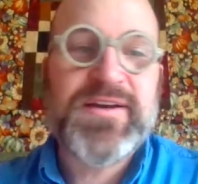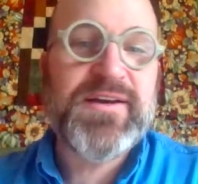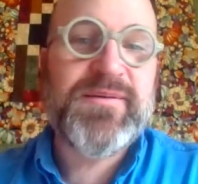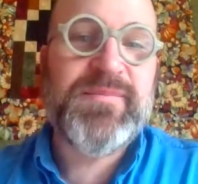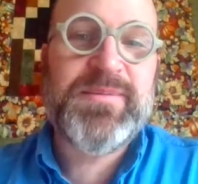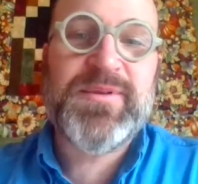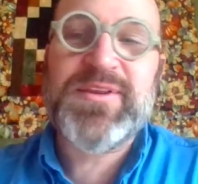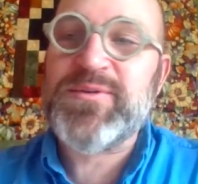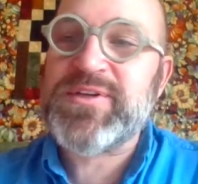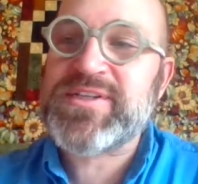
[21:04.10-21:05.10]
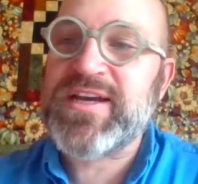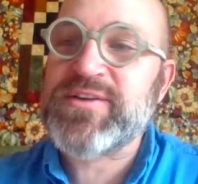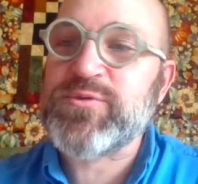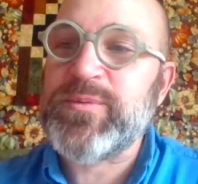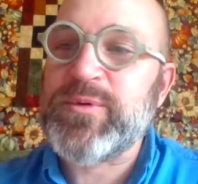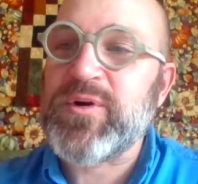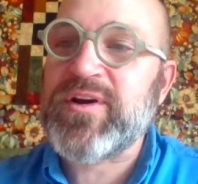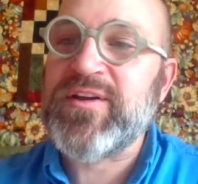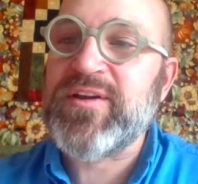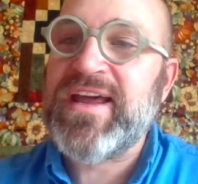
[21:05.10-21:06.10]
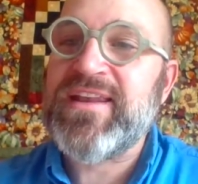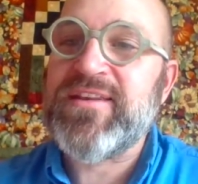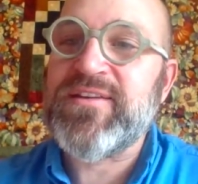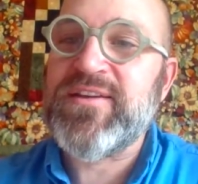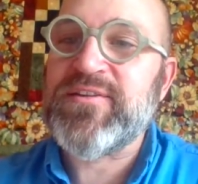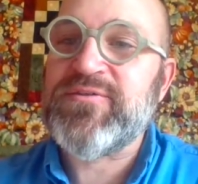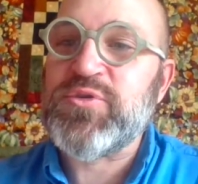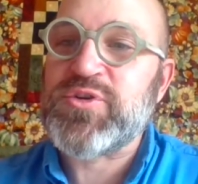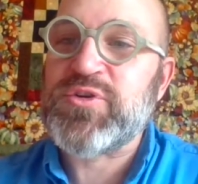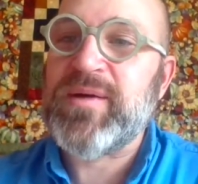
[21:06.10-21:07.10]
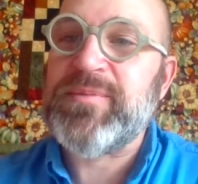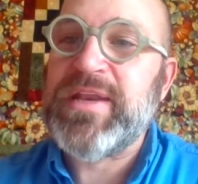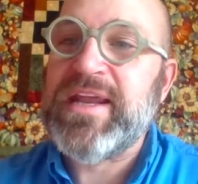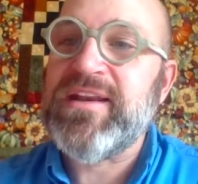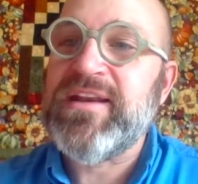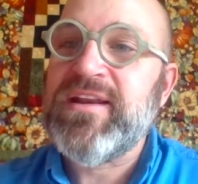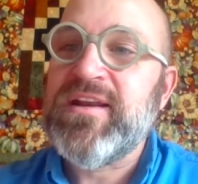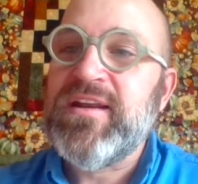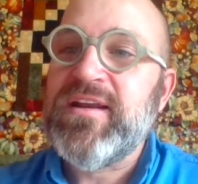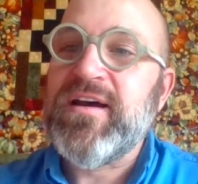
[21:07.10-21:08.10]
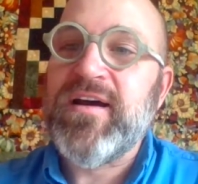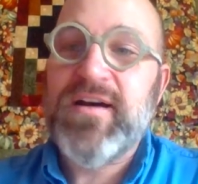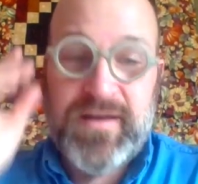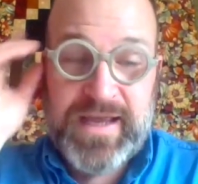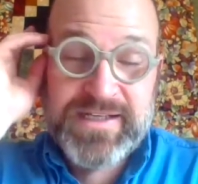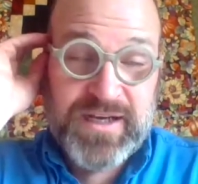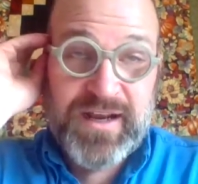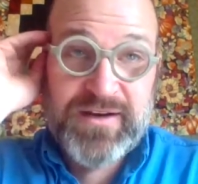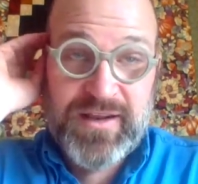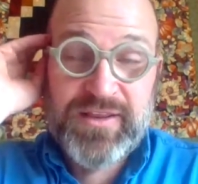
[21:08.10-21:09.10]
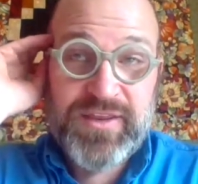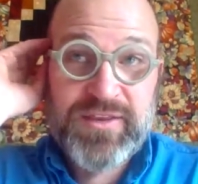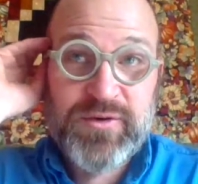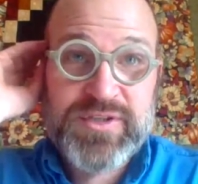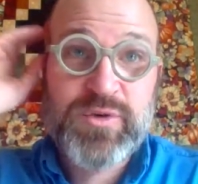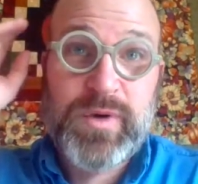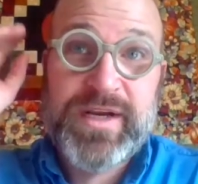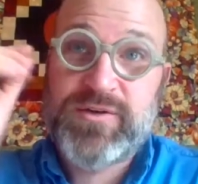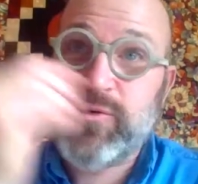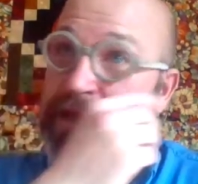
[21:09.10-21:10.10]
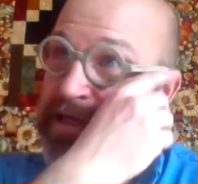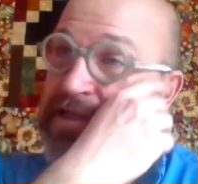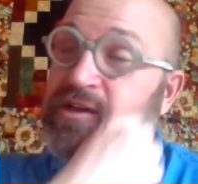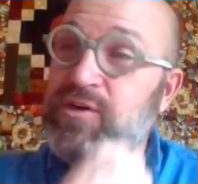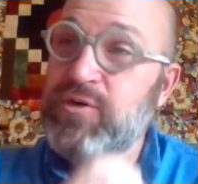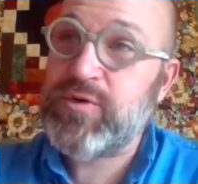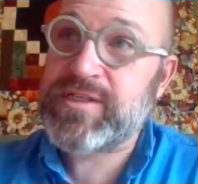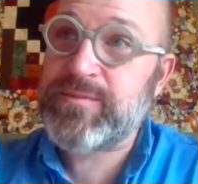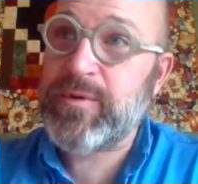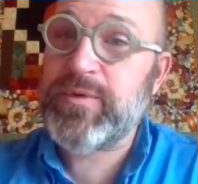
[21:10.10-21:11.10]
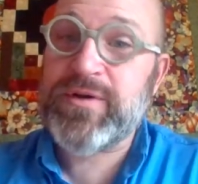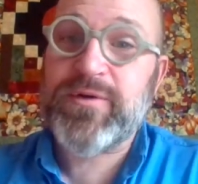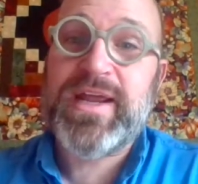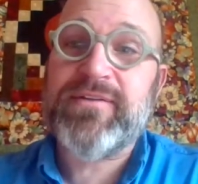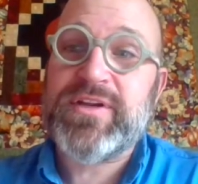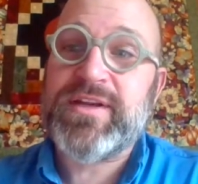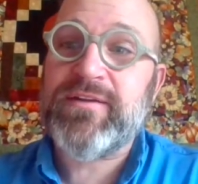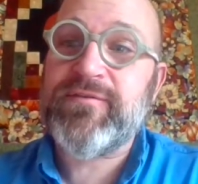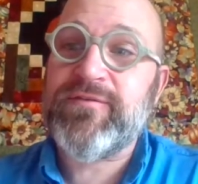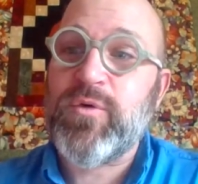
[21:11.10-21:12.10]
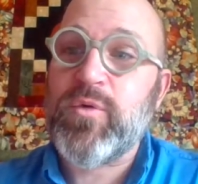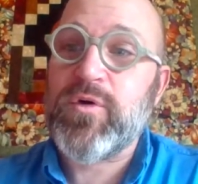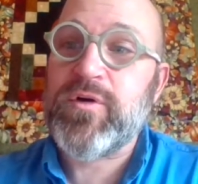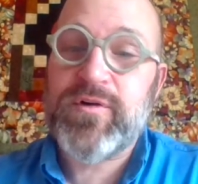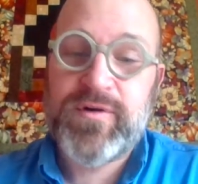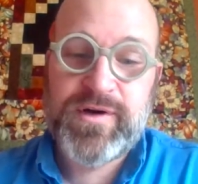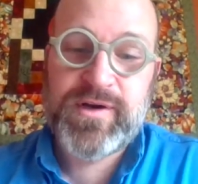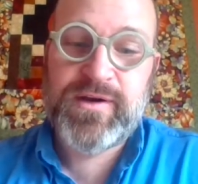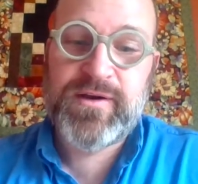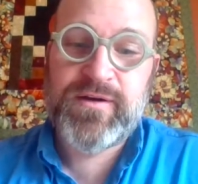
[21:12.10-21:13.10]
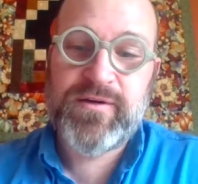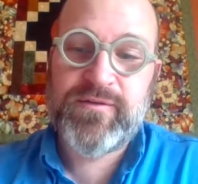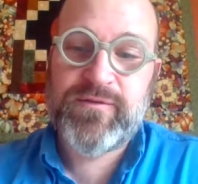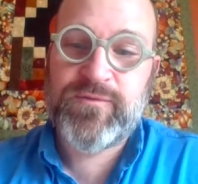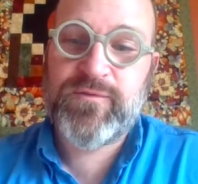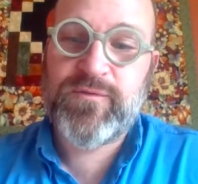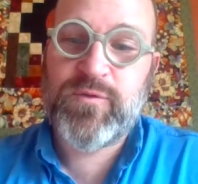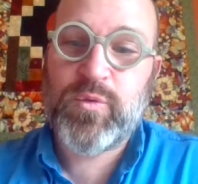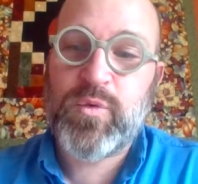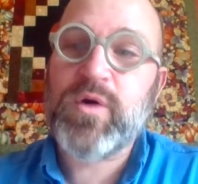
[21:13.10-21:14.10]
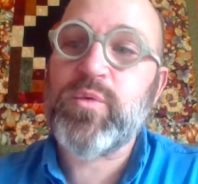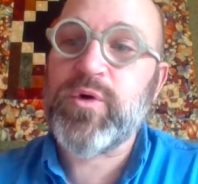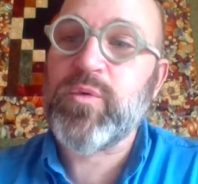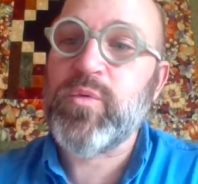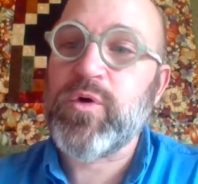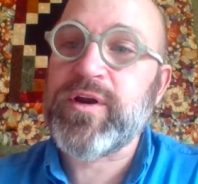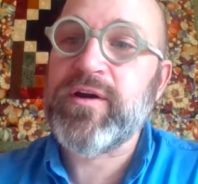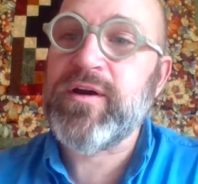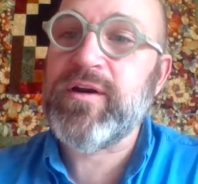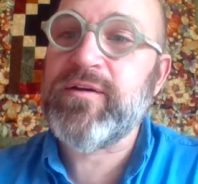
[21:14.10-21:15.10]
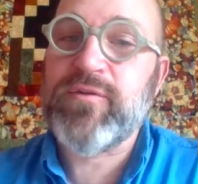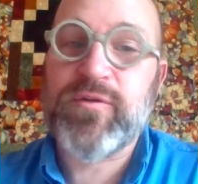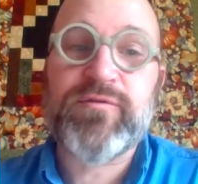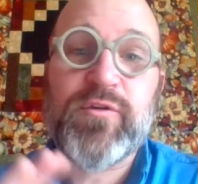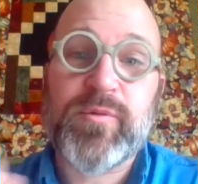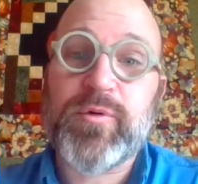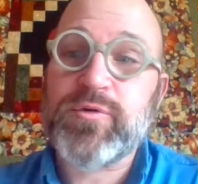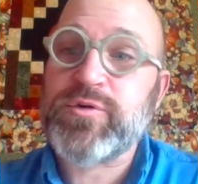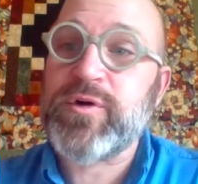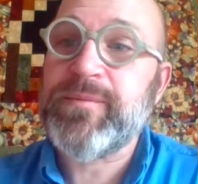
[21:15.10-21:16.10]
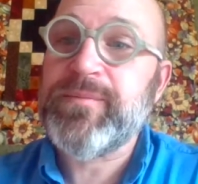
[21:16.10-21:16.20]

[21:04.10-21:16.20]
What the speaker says: maybe the UDisc guys will be working on that in a future update. Actually, I think there is a way to do that in UDisc, but we don't have it yet for what we're working on for the Pro Tour.